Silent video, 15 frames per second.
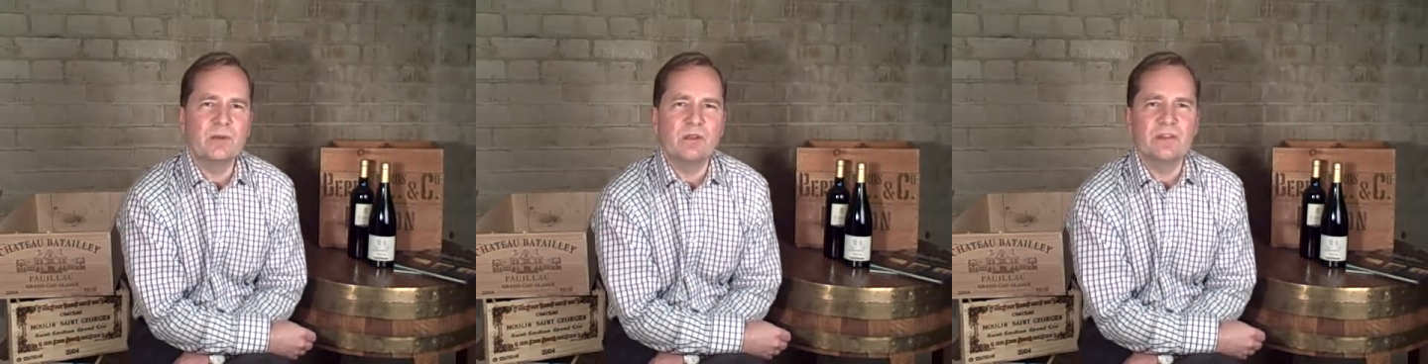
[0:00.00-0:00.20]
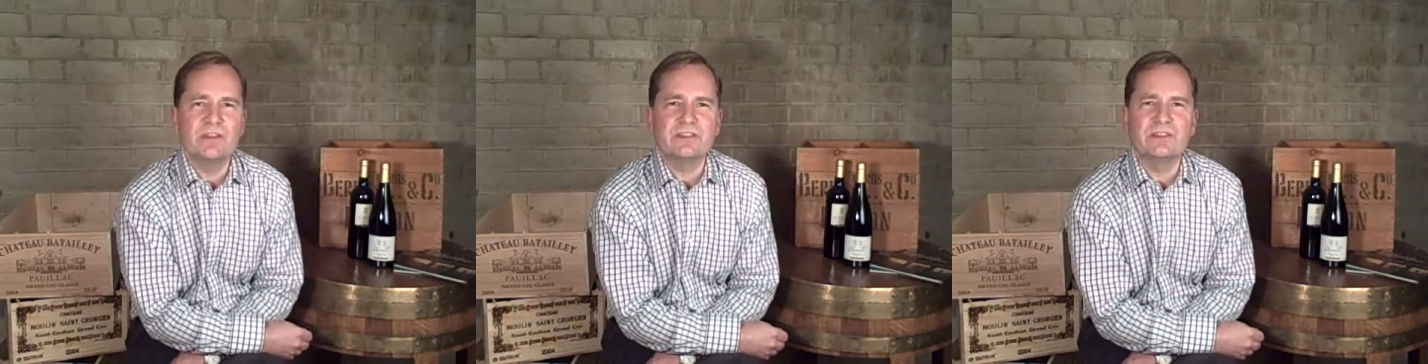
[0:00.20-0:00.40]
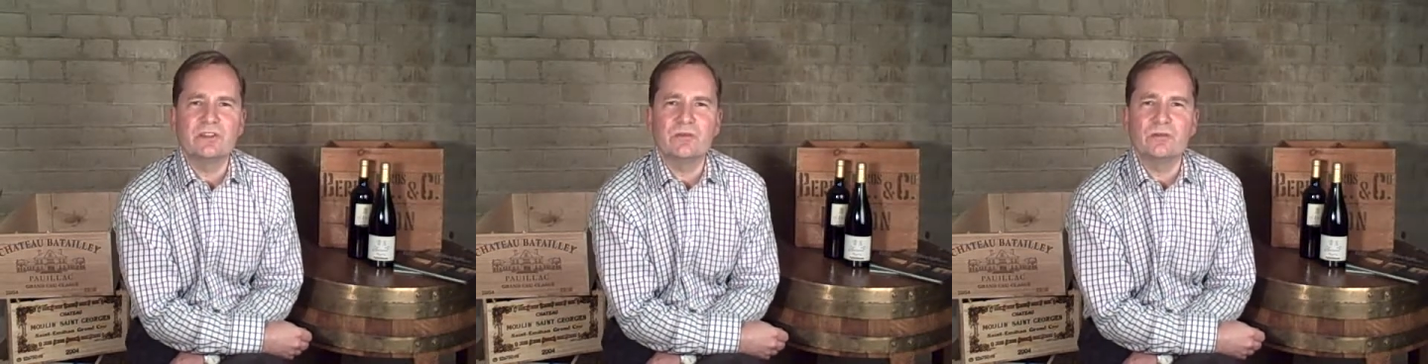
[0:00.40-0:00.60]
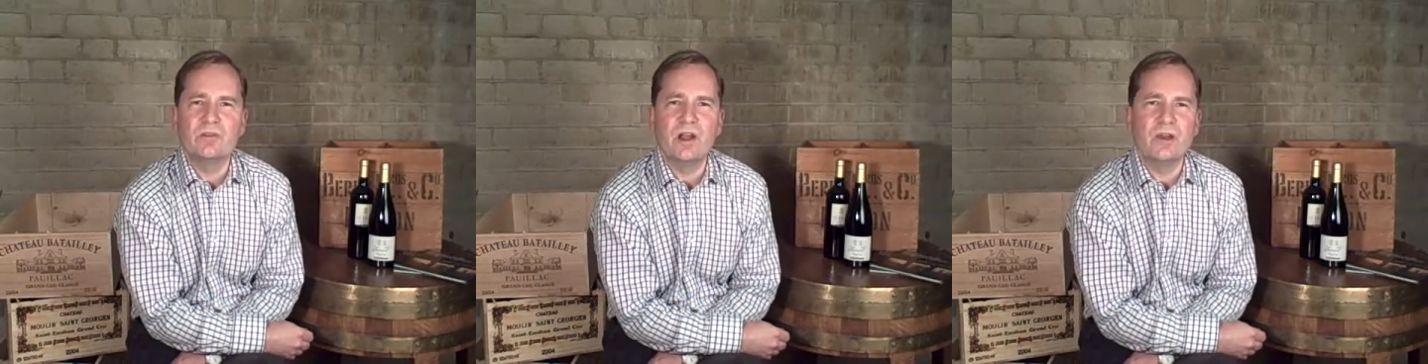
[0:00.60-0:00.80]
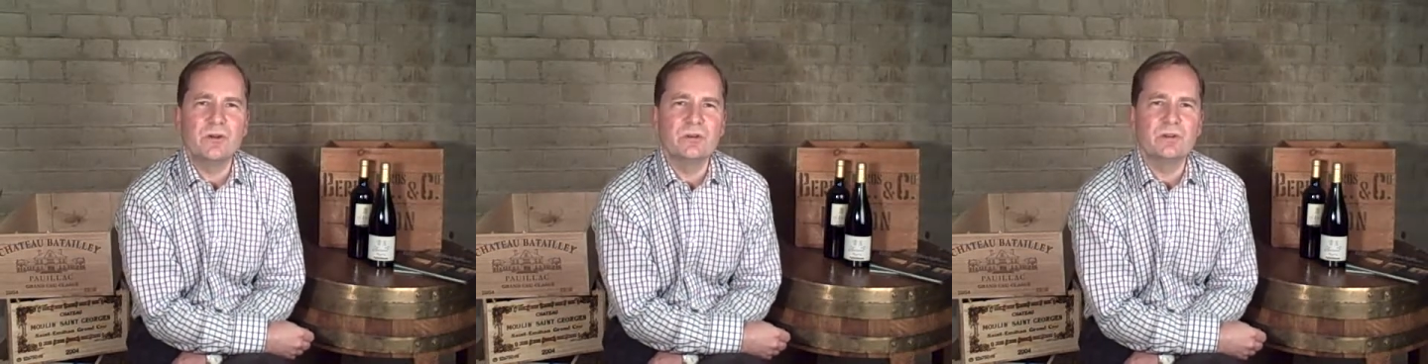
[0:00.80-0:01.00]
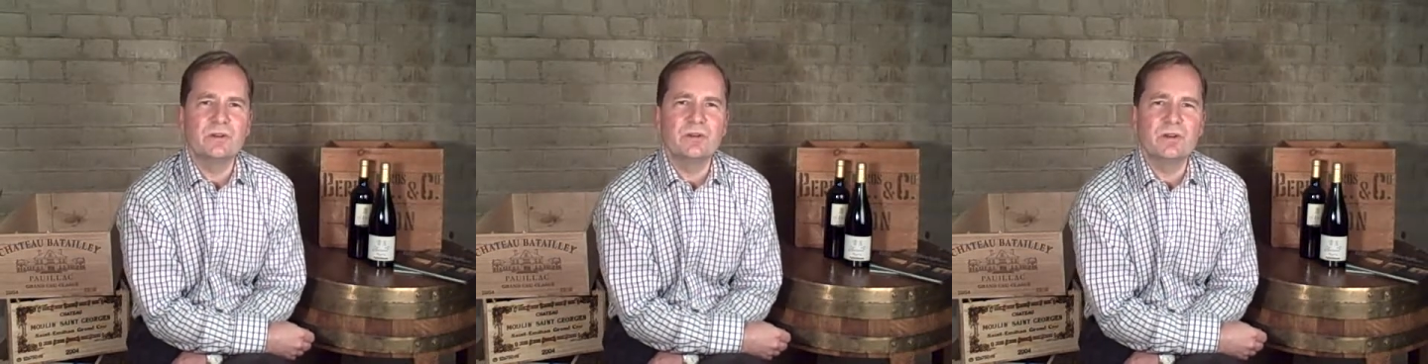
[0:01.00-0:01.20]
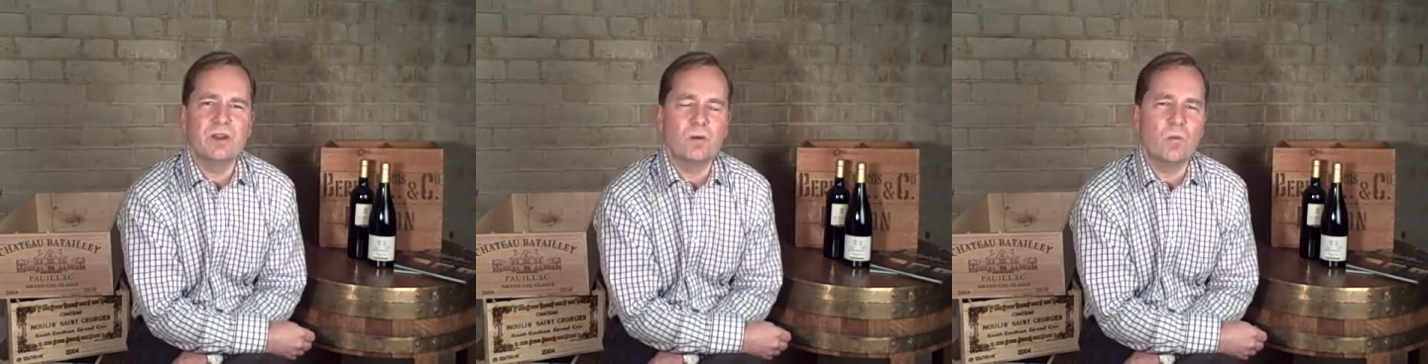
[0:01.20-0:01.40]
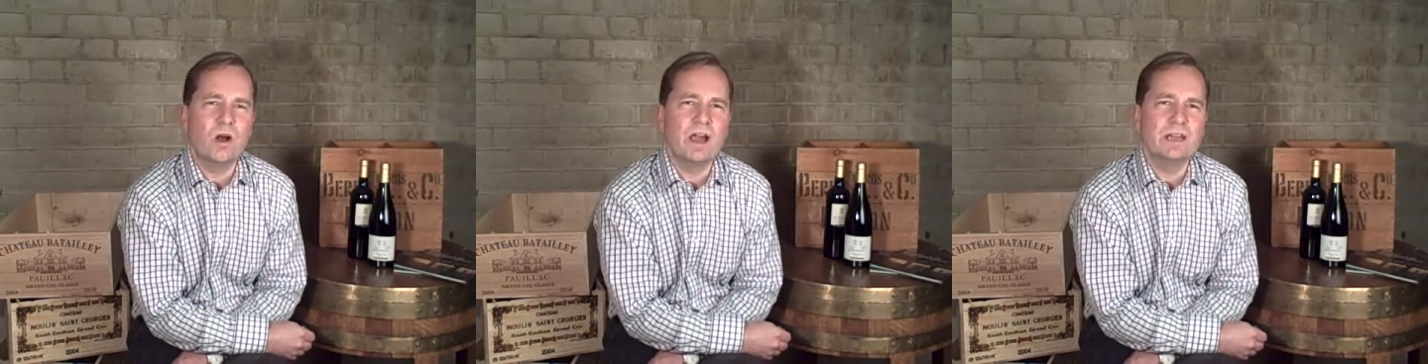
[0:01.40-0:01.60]
Brothers Rhône
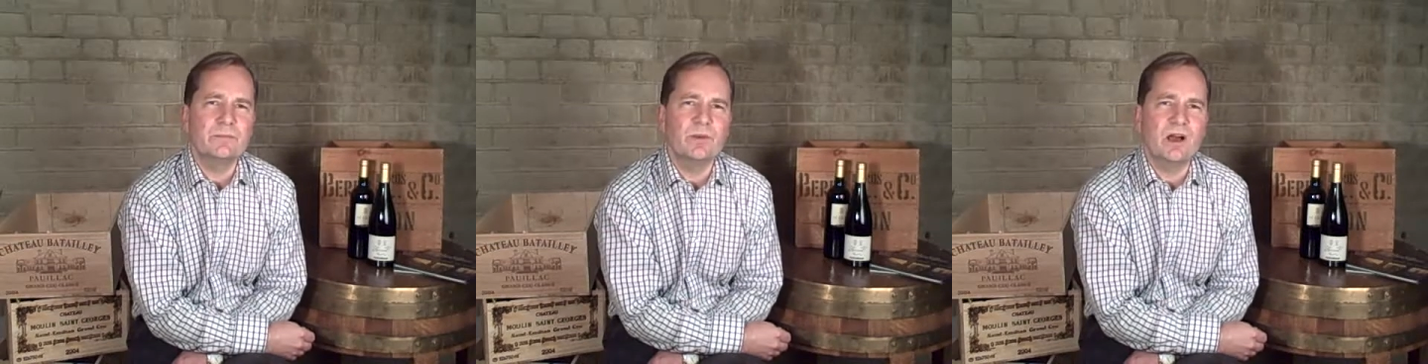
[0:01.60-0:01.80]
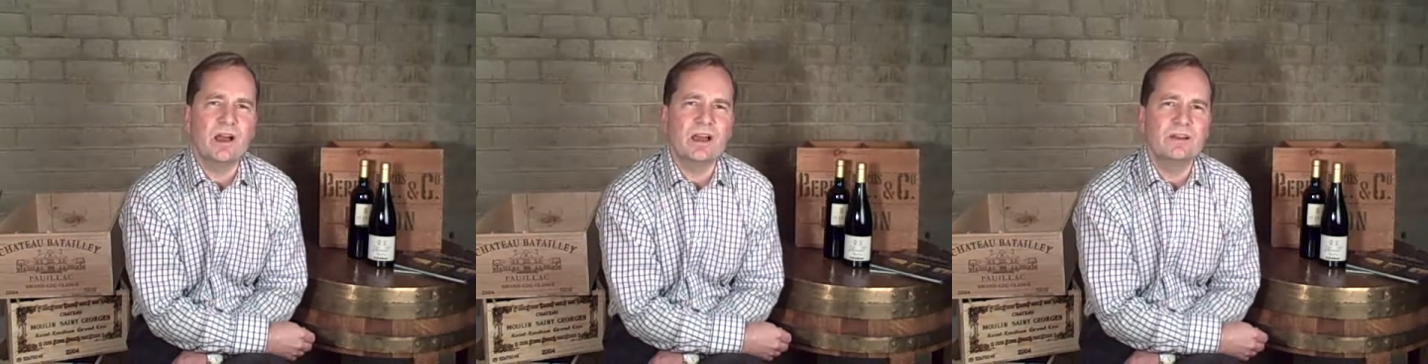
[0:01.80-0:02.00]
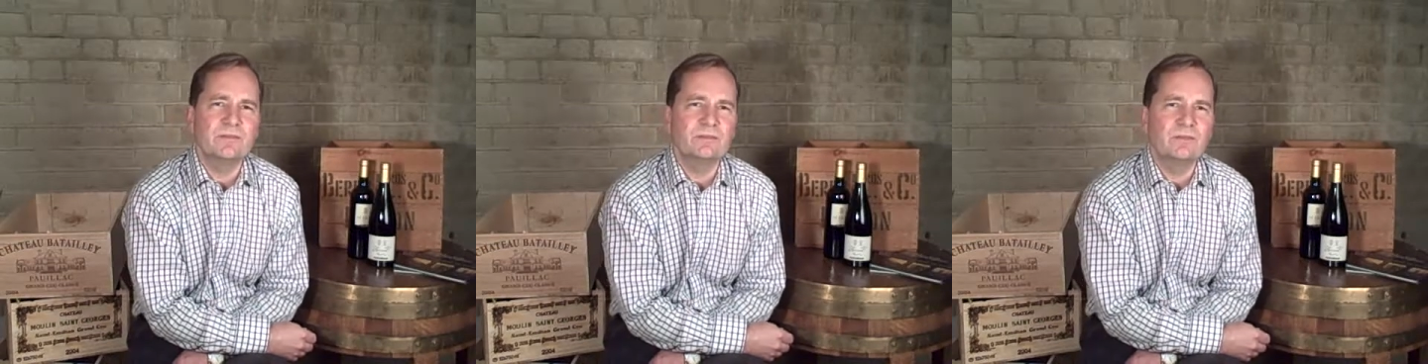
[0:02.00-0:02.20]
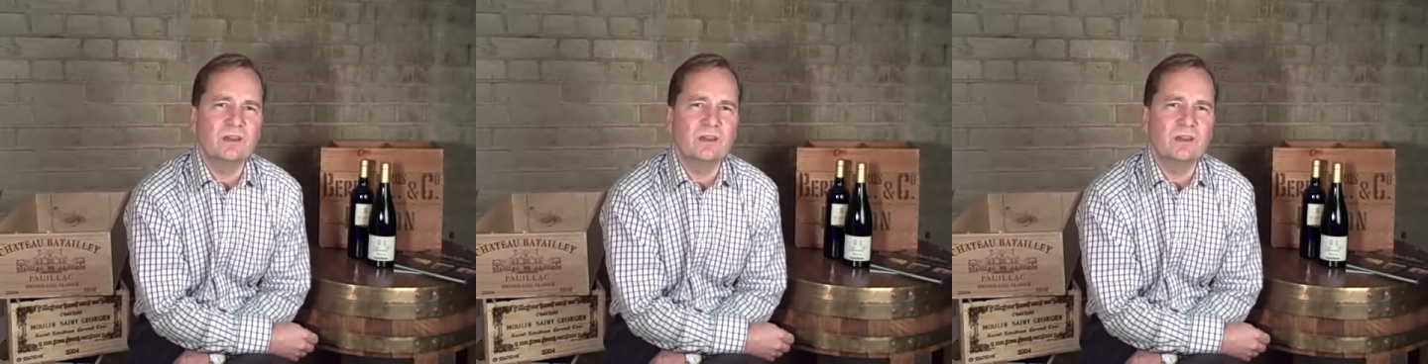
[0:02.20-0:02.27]
wine buyer.